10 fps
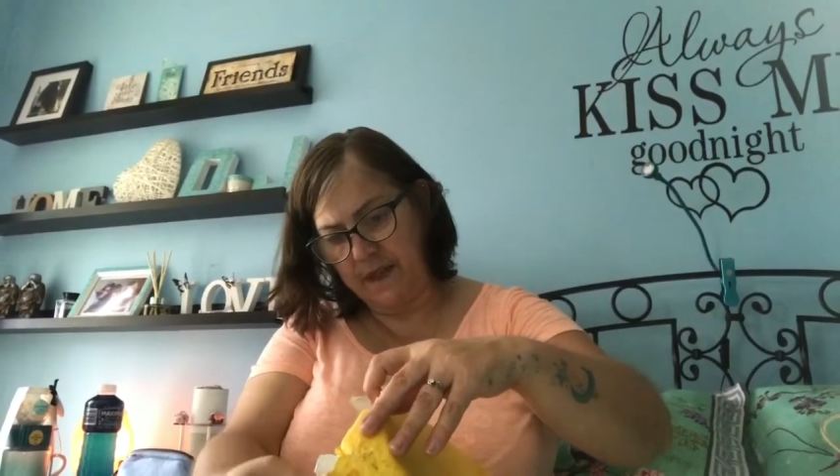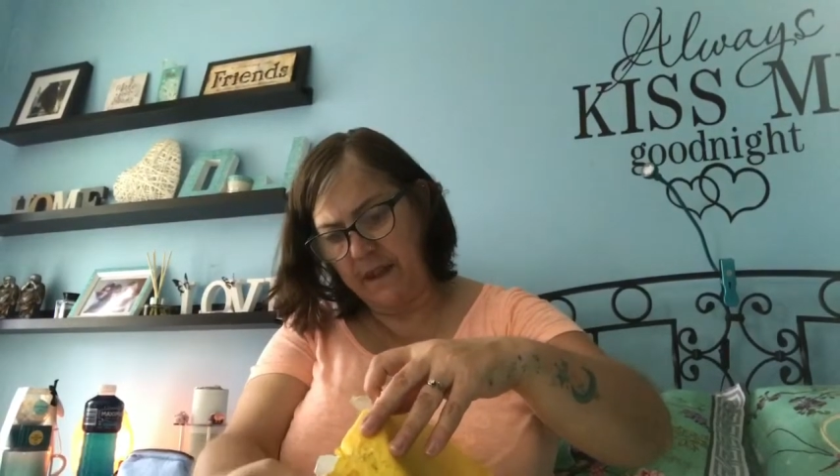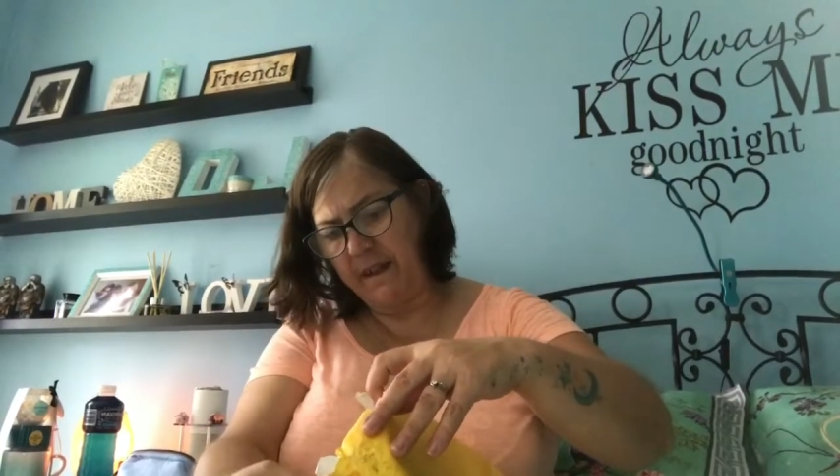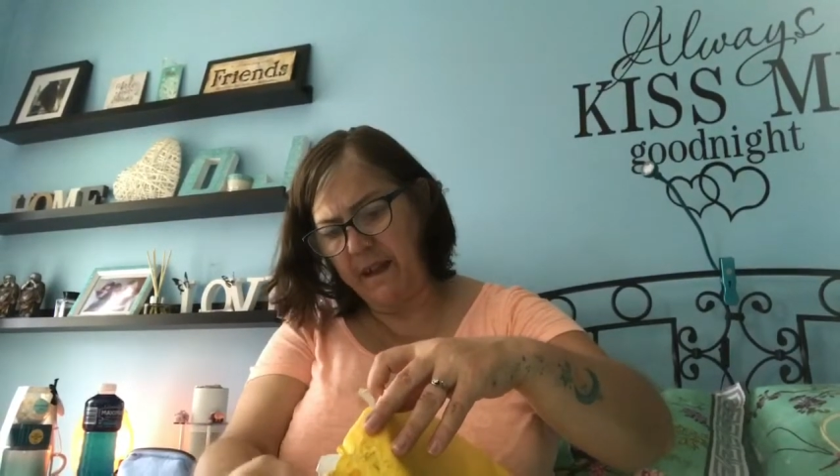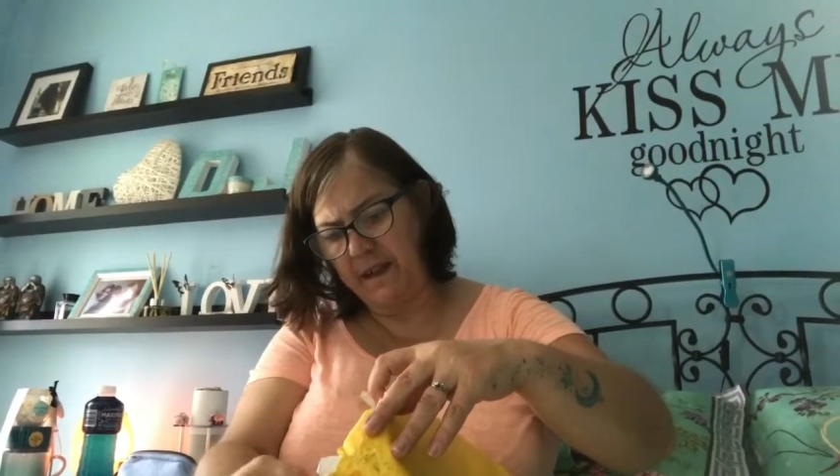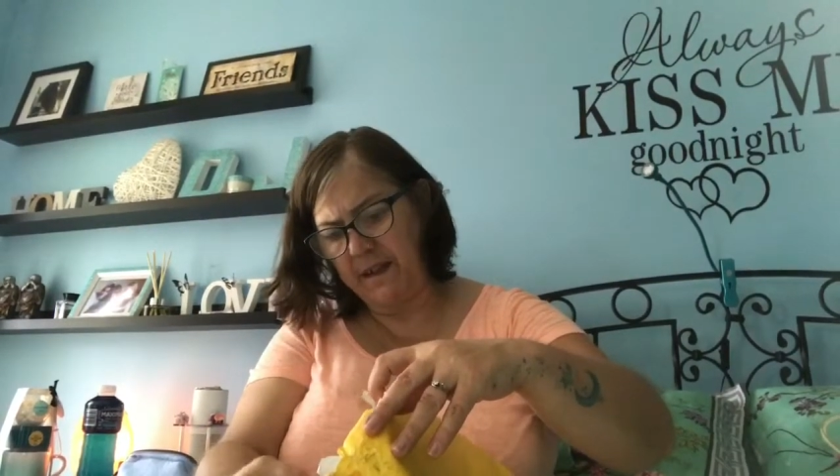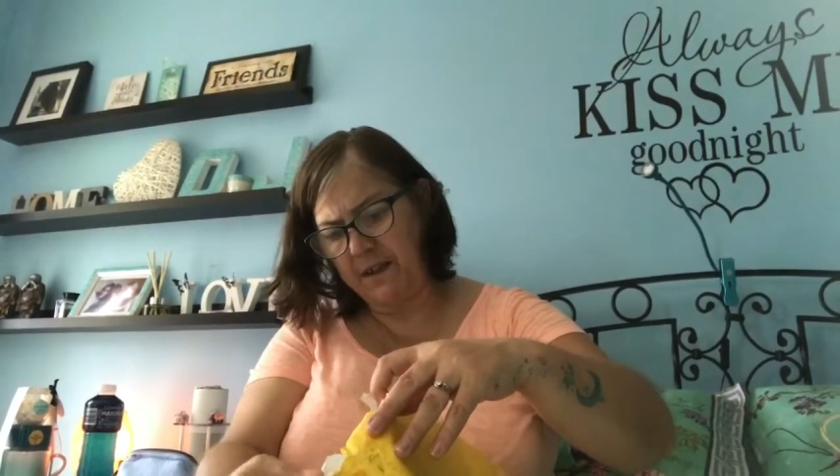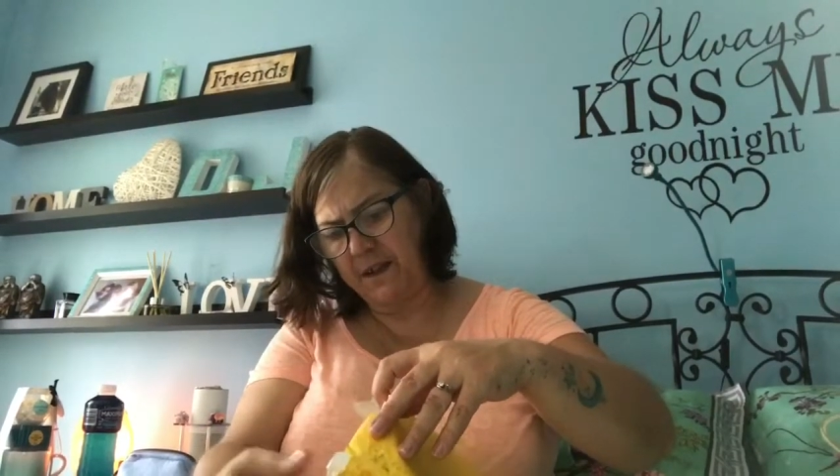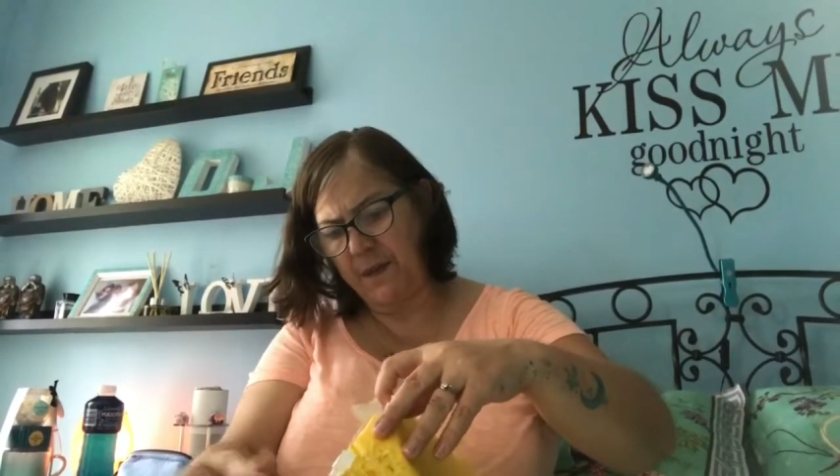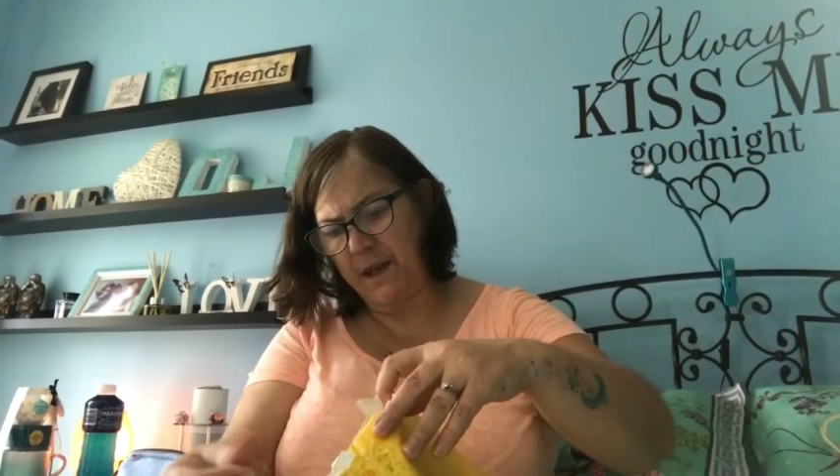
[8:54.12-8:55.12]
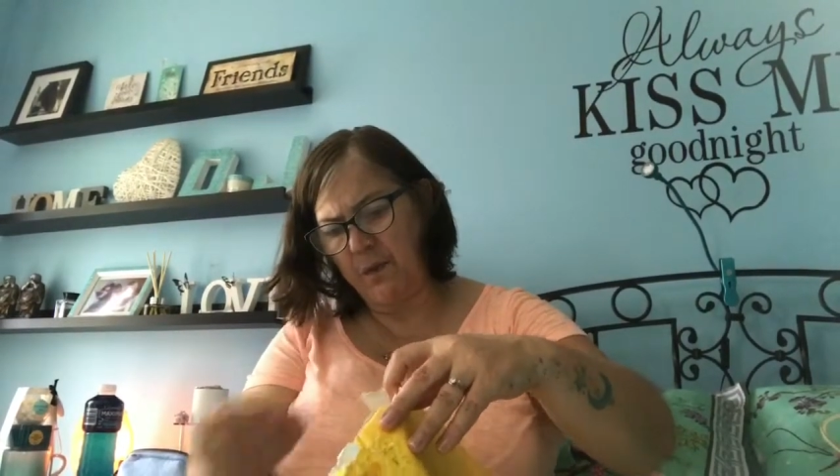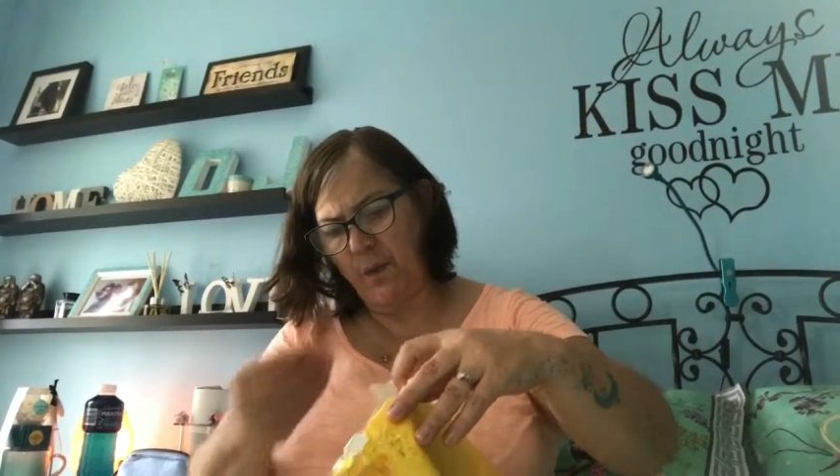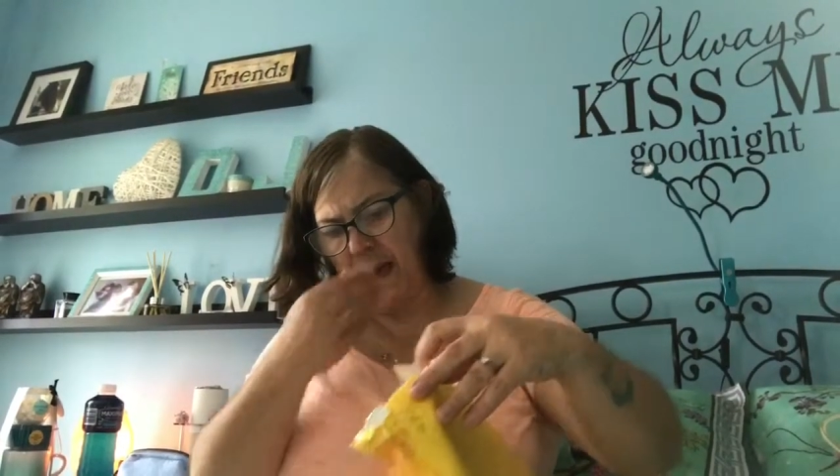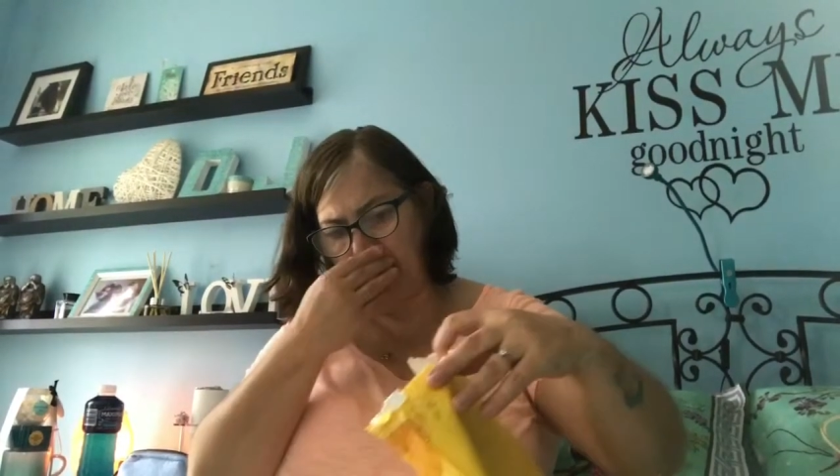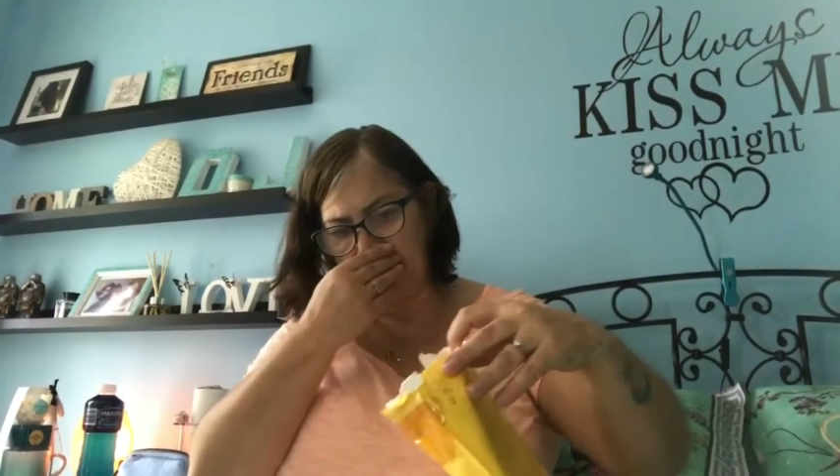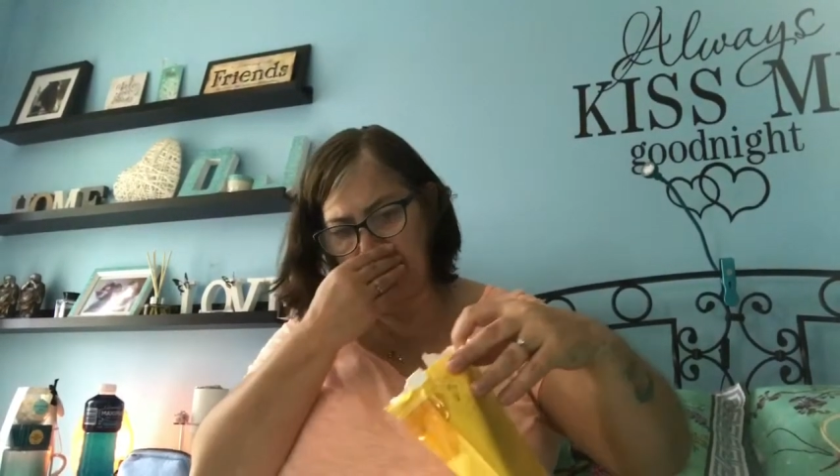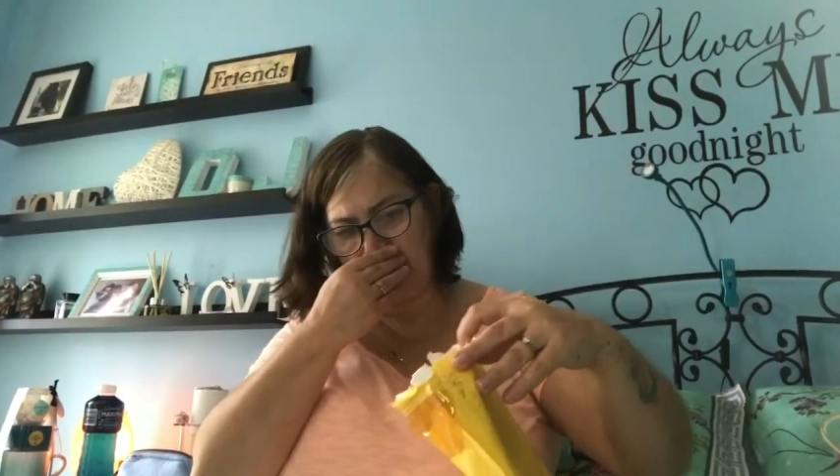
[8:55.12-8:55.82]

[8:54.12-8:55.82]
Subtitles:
really quite wet,